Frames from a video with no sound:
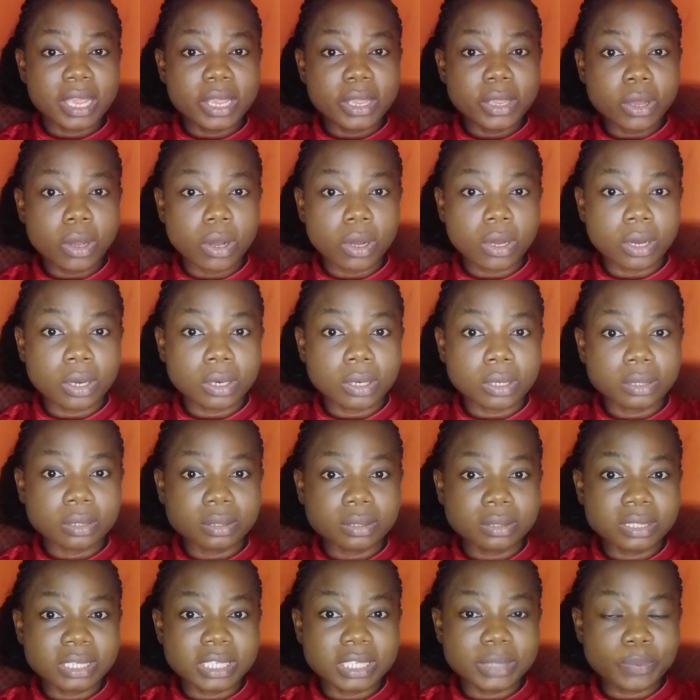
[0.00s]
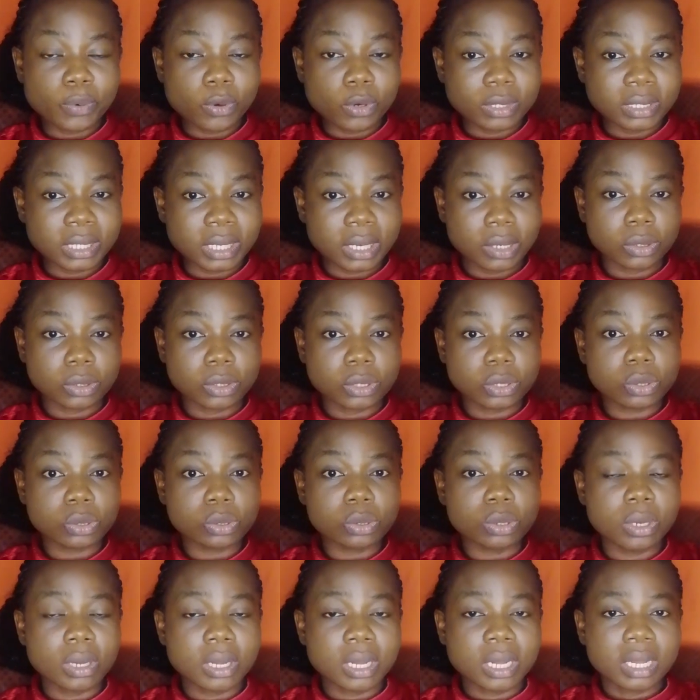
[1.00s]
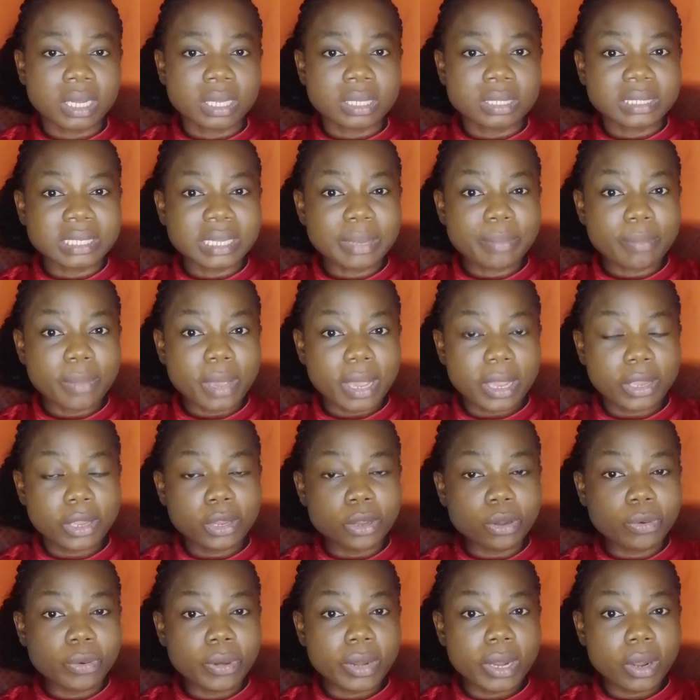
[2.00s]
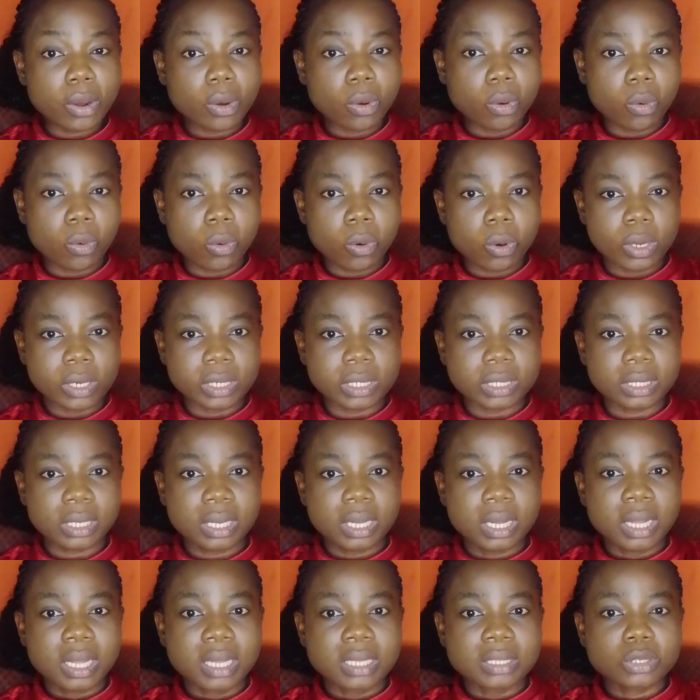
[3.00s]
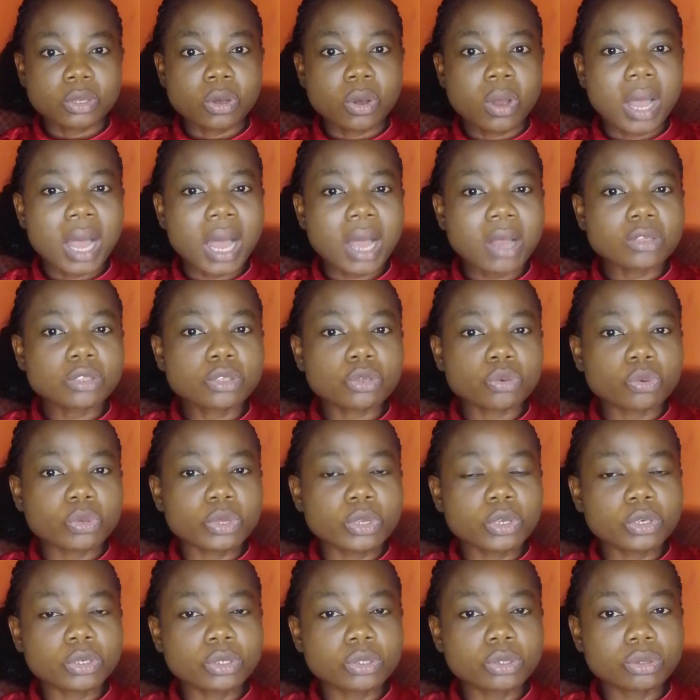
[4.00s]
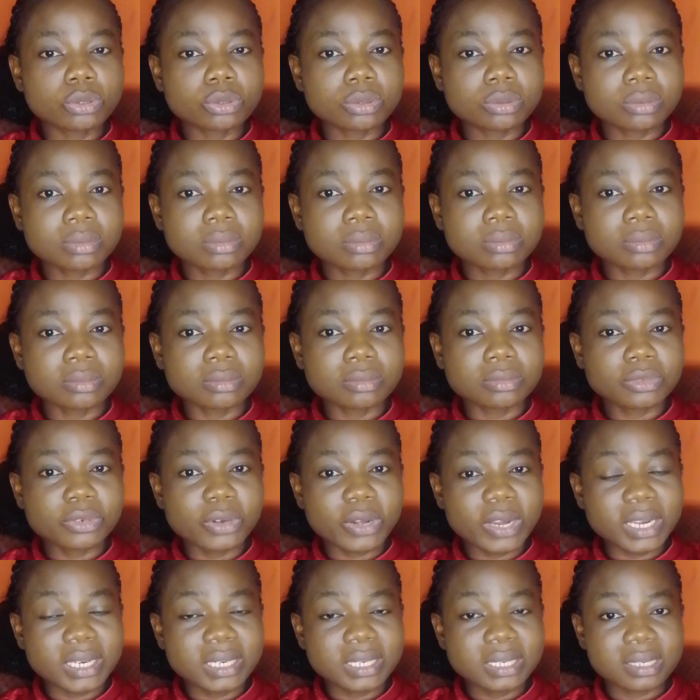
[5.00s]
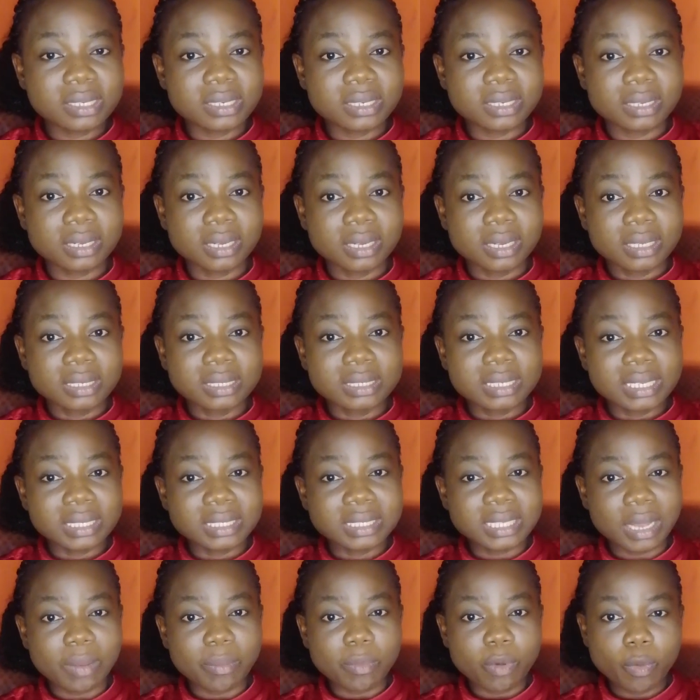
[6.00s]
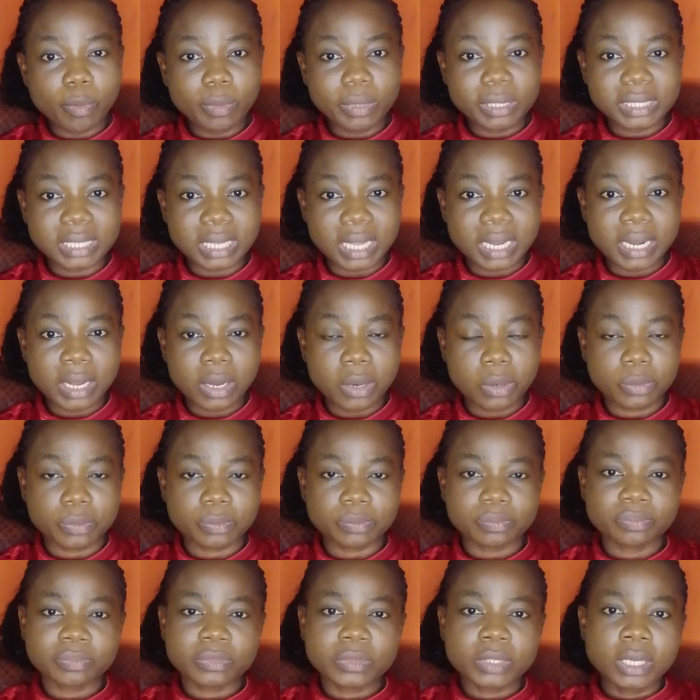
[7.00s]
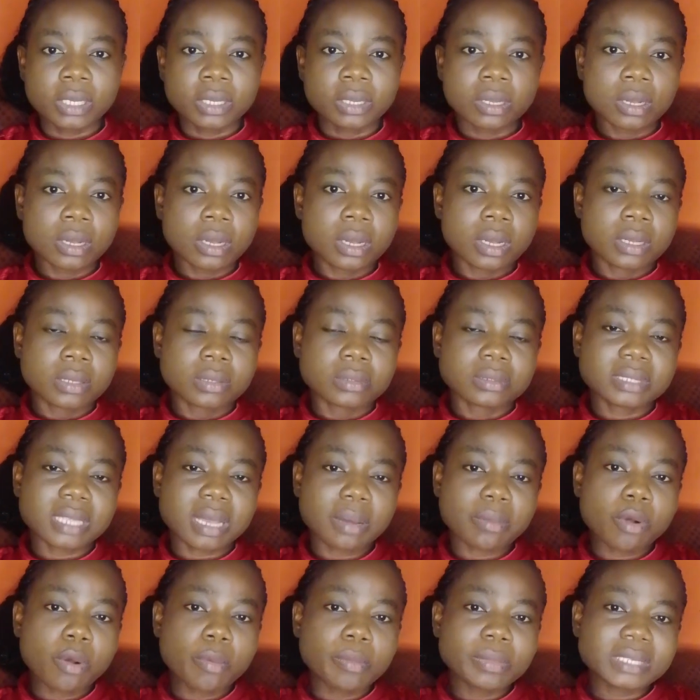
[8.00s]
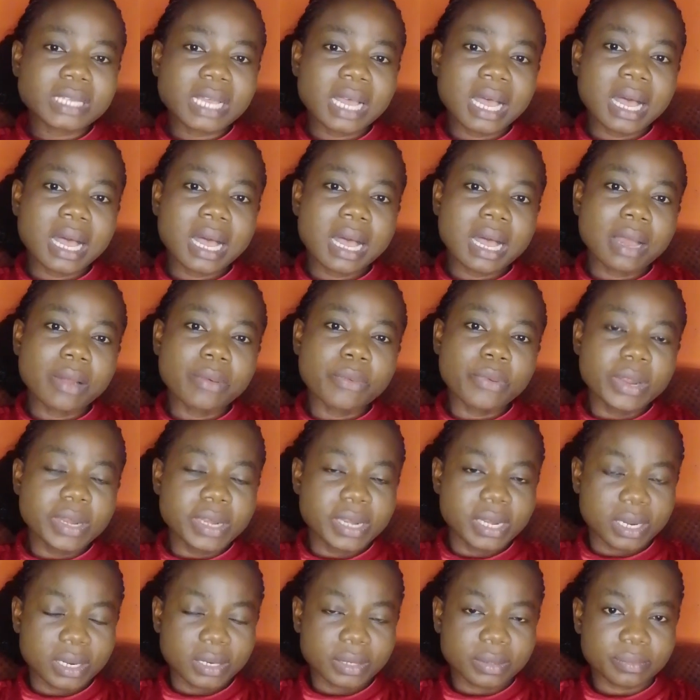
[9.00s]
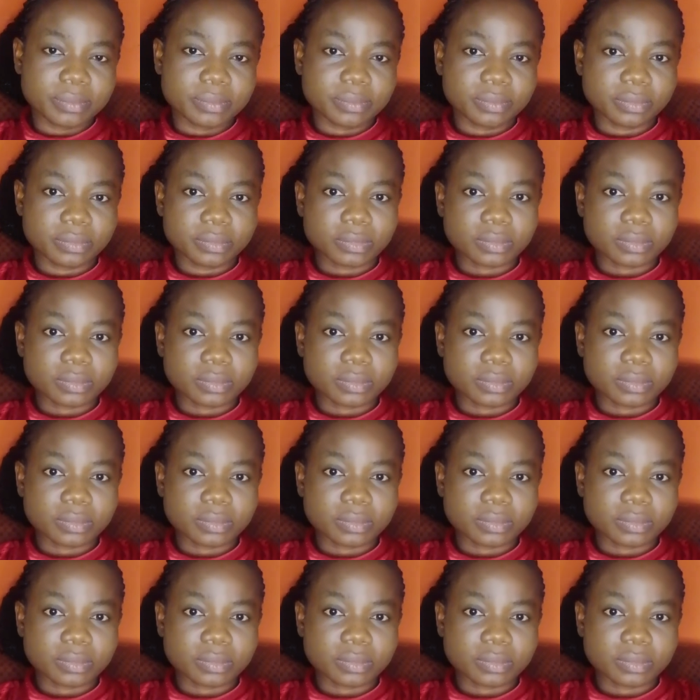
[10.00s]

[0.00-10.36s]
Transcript: in your disposal too, the mercury one. So how do you read the thermometer now? Thermometer reading,